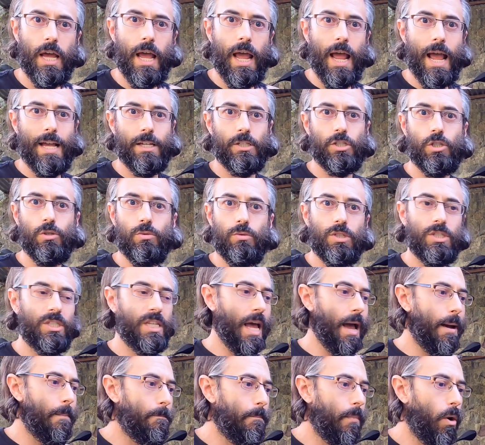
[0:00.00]
As soon as
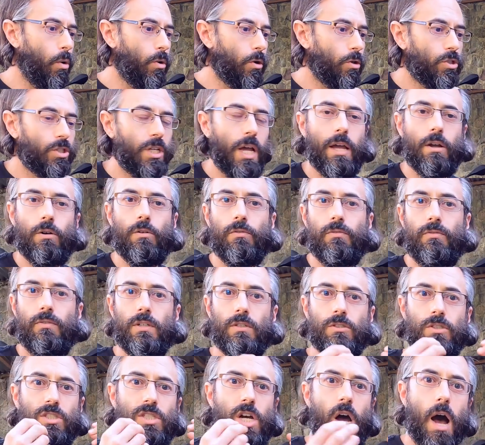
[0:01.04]
that motorcycle
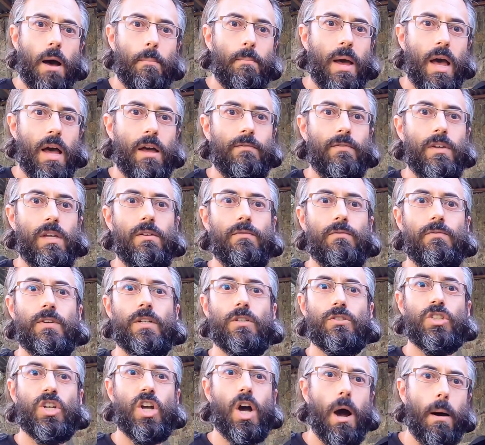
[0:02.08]
feels top heavy,
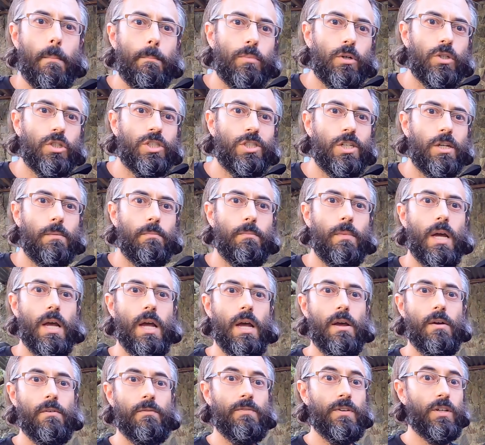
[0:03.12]
feels cumbersome,
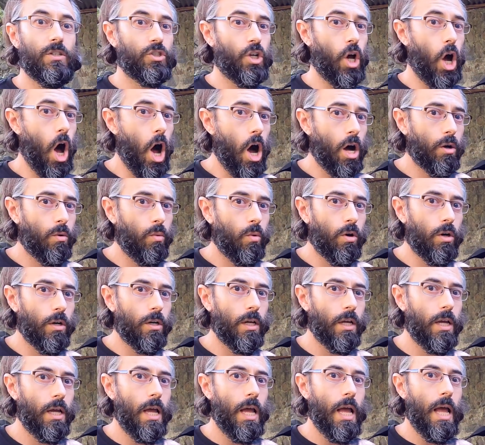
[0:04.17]
feels awkward,